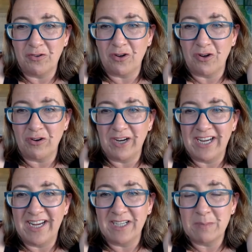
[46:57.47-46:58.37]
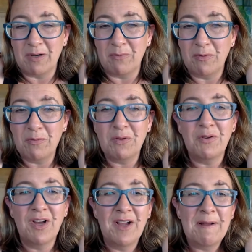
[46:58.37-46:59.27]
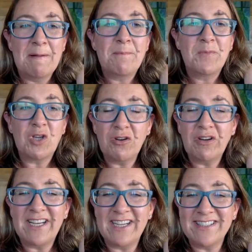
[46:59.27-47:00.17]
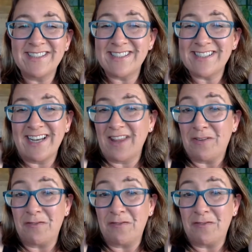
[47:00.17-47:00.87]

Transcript: concrete eggs, but concrete eggs are just another